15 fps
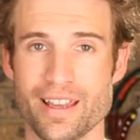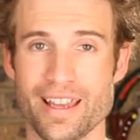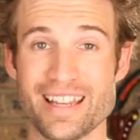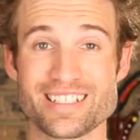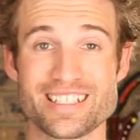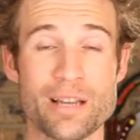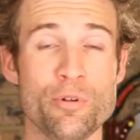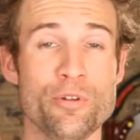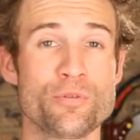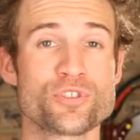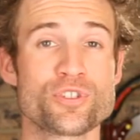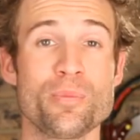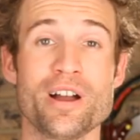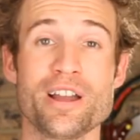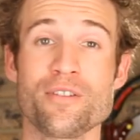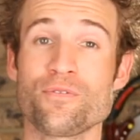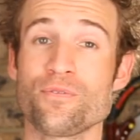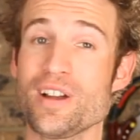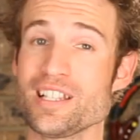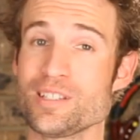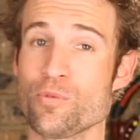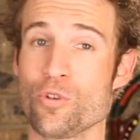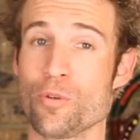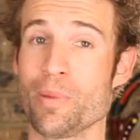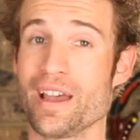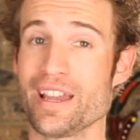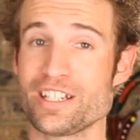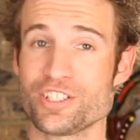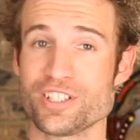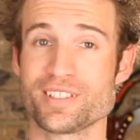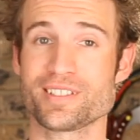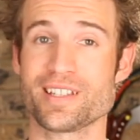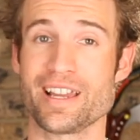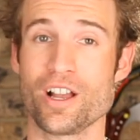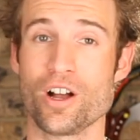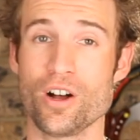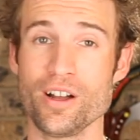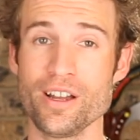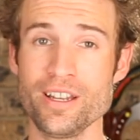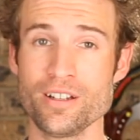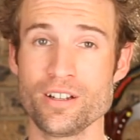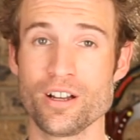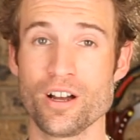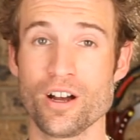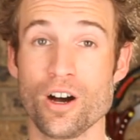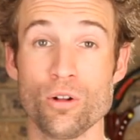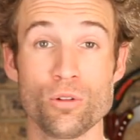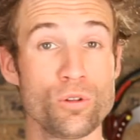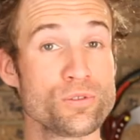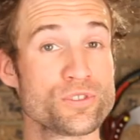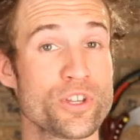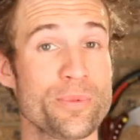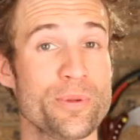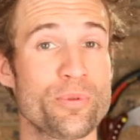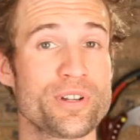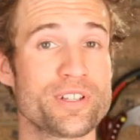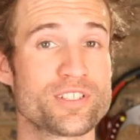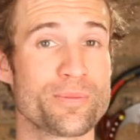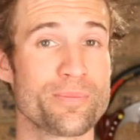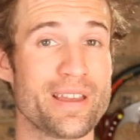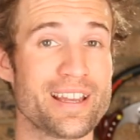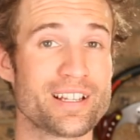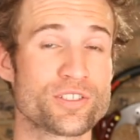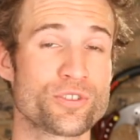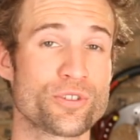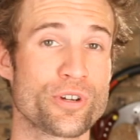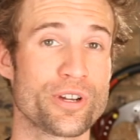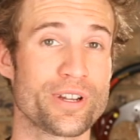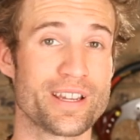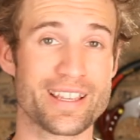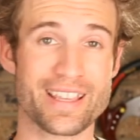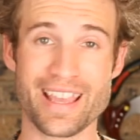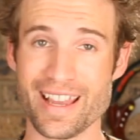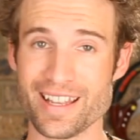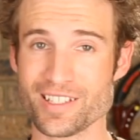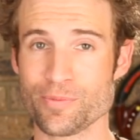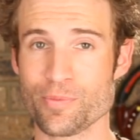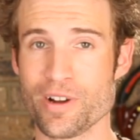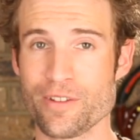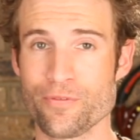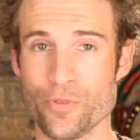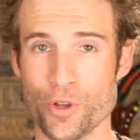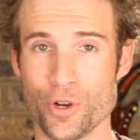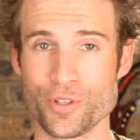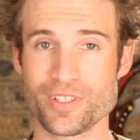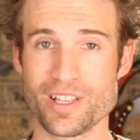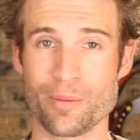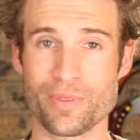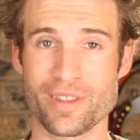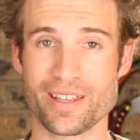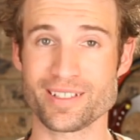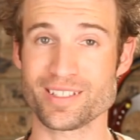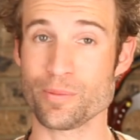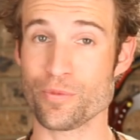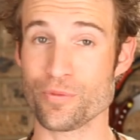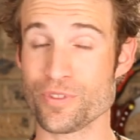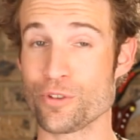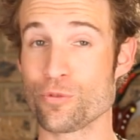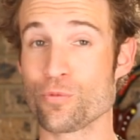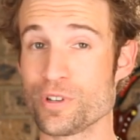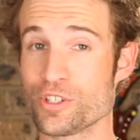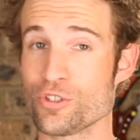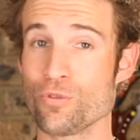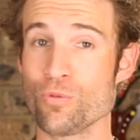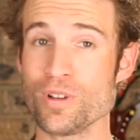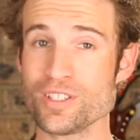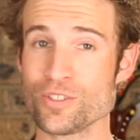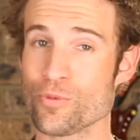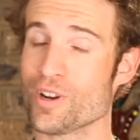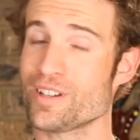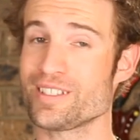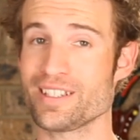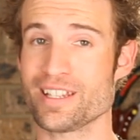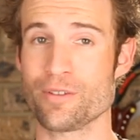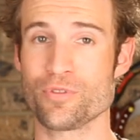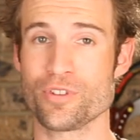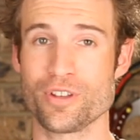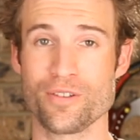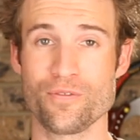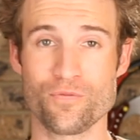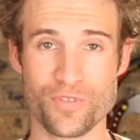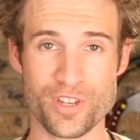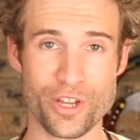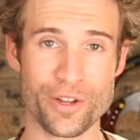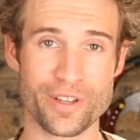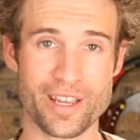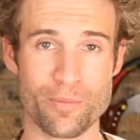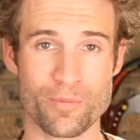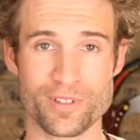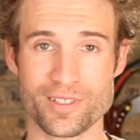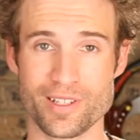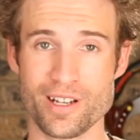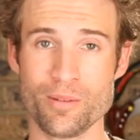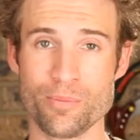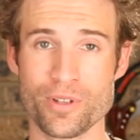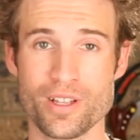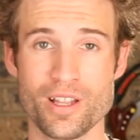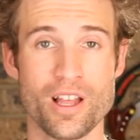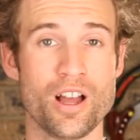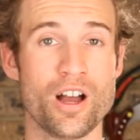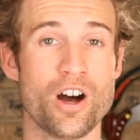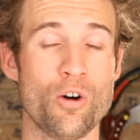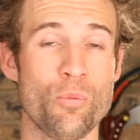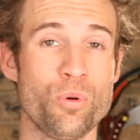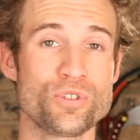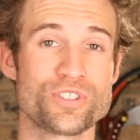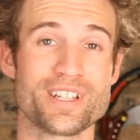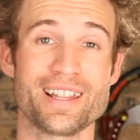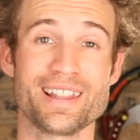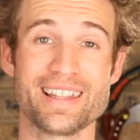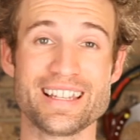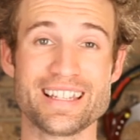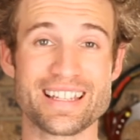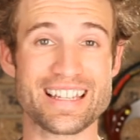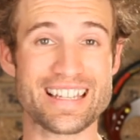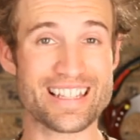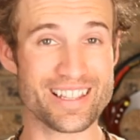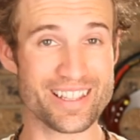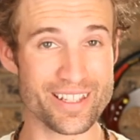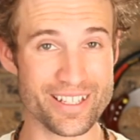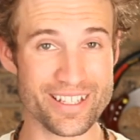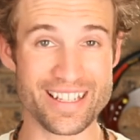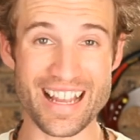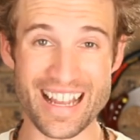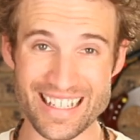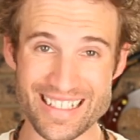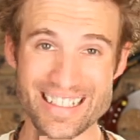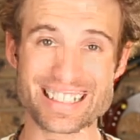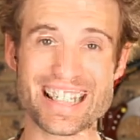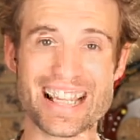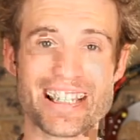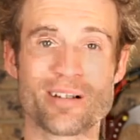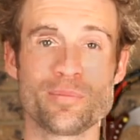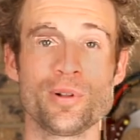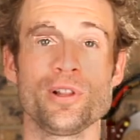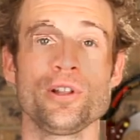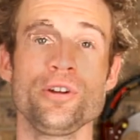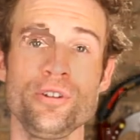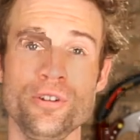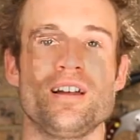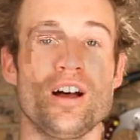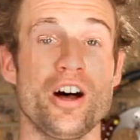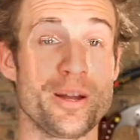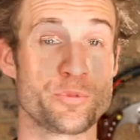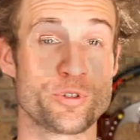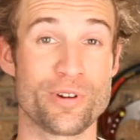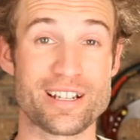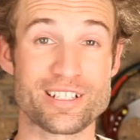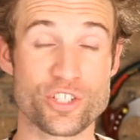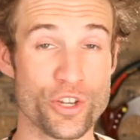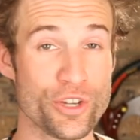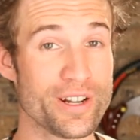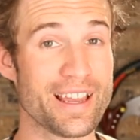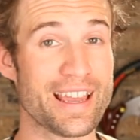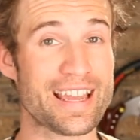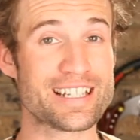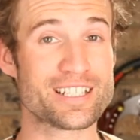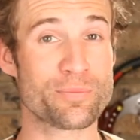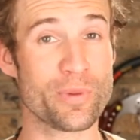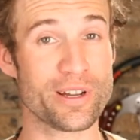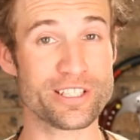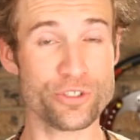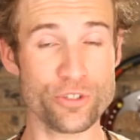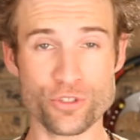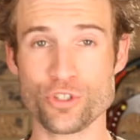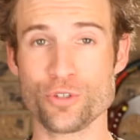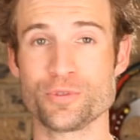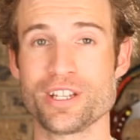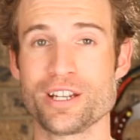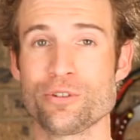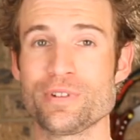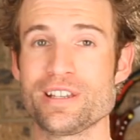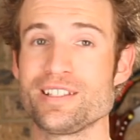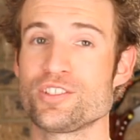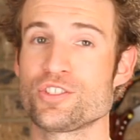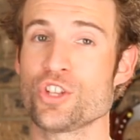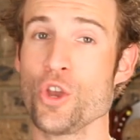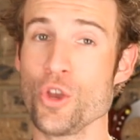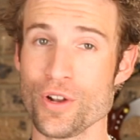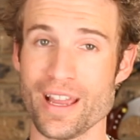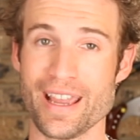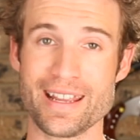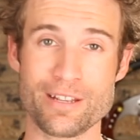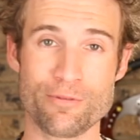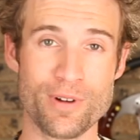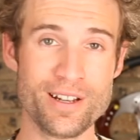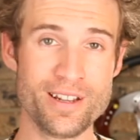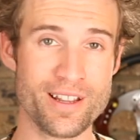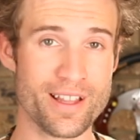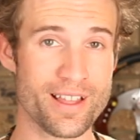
And come over onto my Facebook page and say hi. I'll also be putting some extra cat spray photos up there, some of the original ones where I didn't have the video camera set up. I'll put a link in the underdanger below. I'm Craig Turner and my YouTube channel is Turner81.